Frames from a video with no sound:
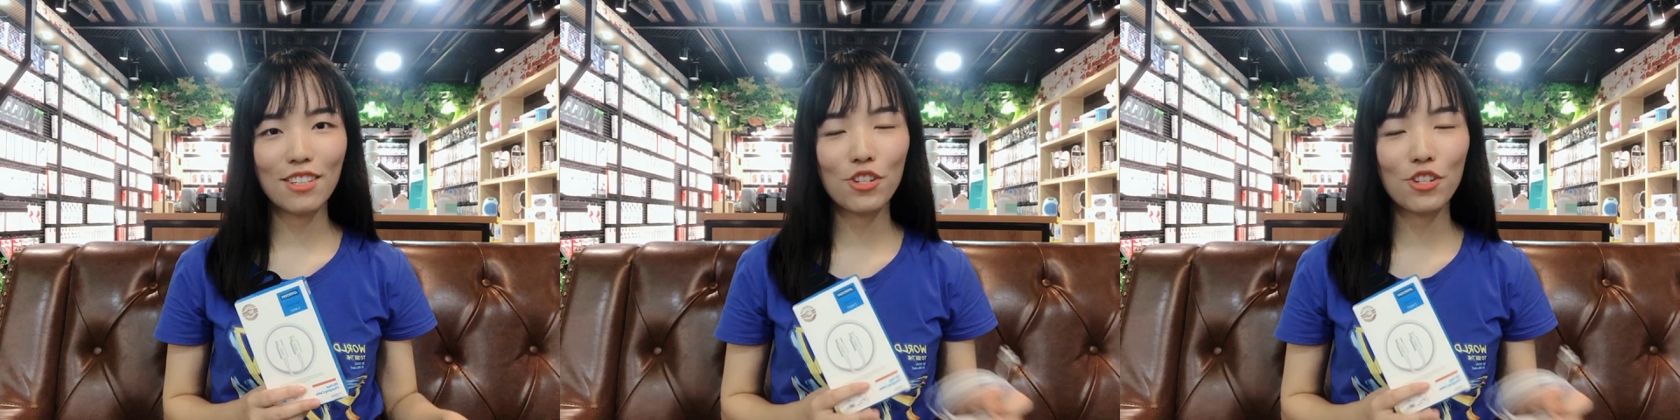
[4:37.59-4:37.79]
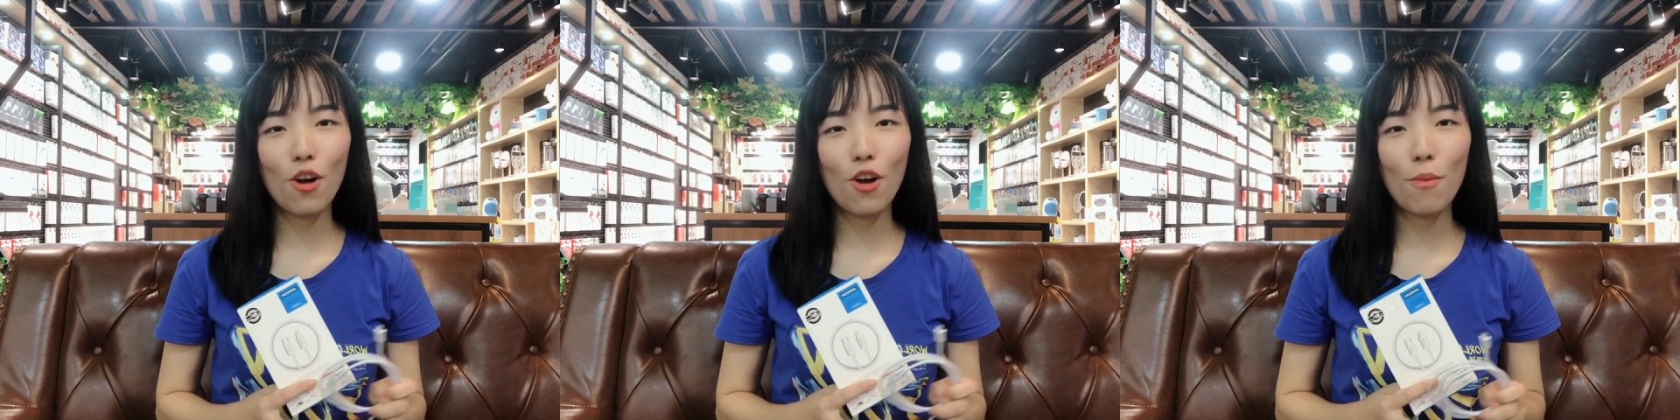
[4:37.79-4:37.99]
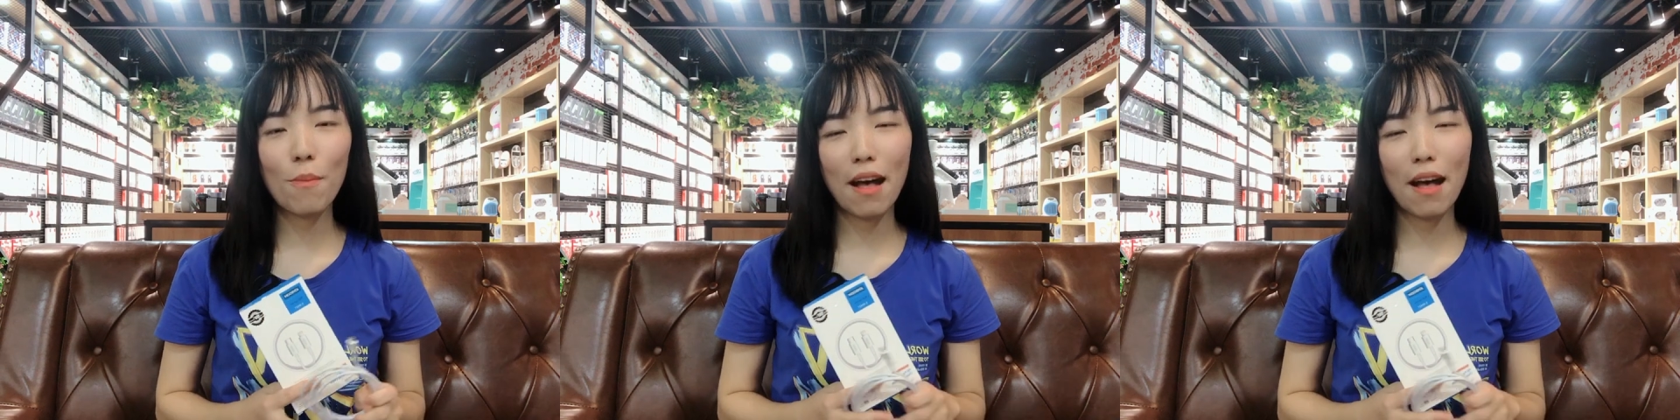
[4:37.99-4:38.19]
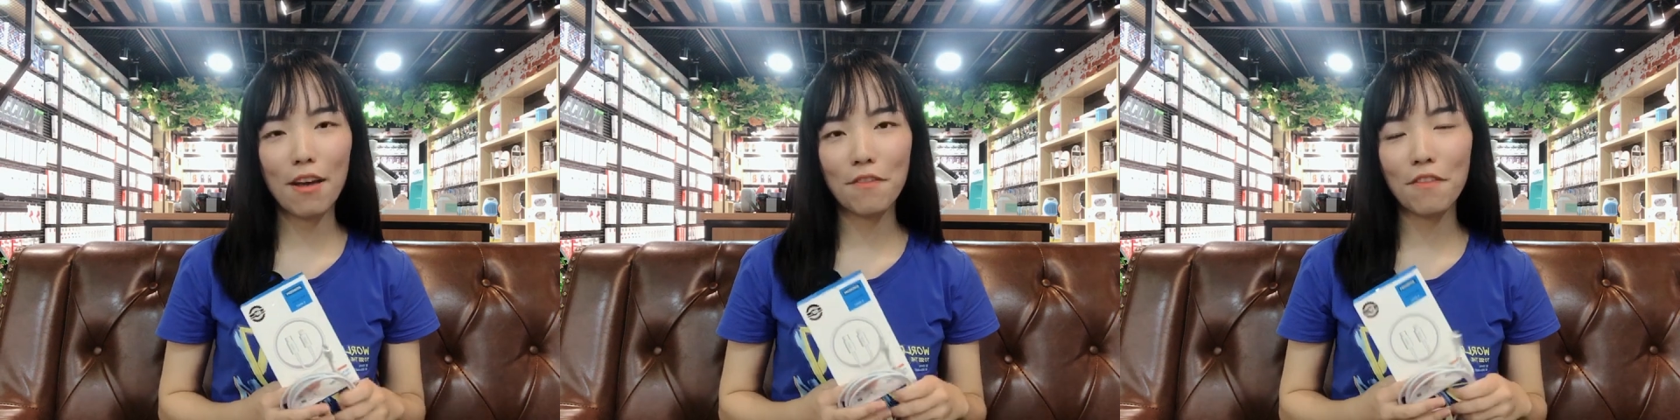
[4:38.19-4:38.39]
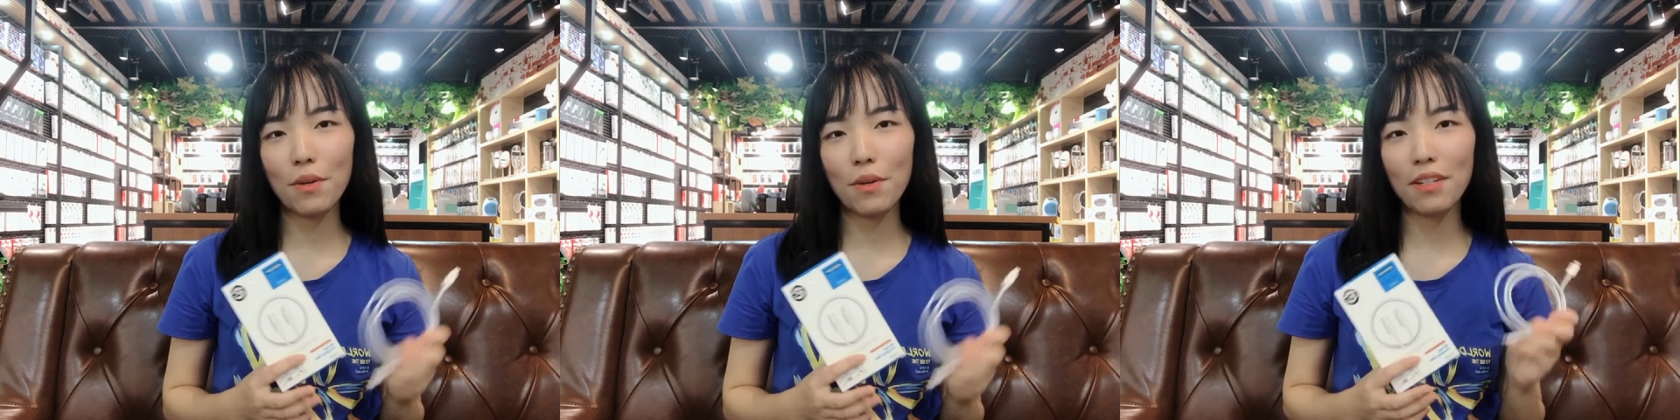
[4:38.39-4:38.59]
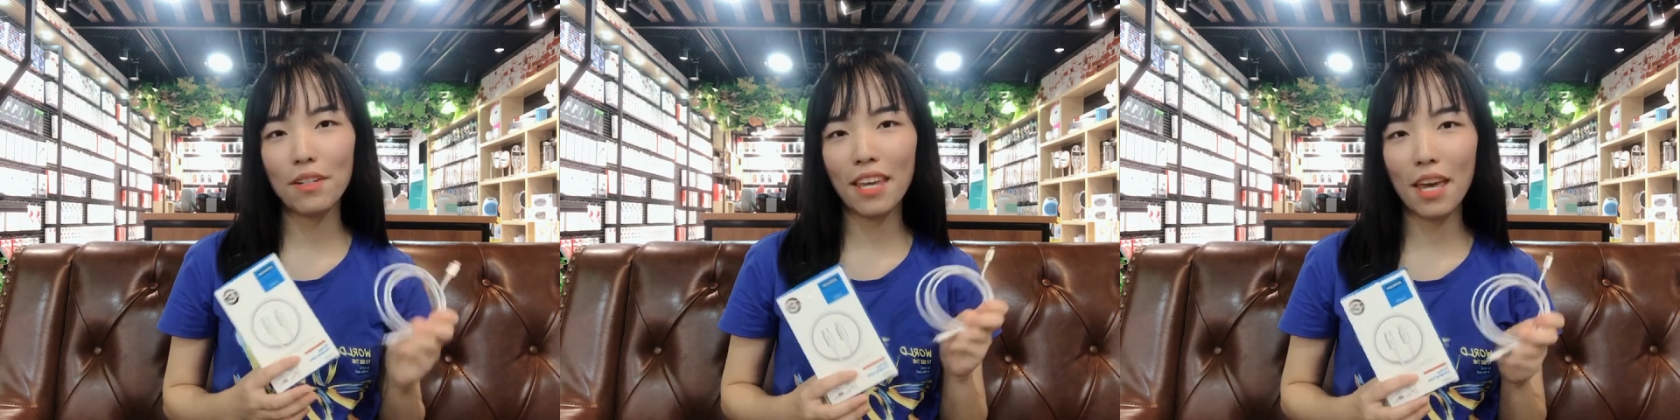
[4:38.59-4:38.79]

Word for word: show my favorite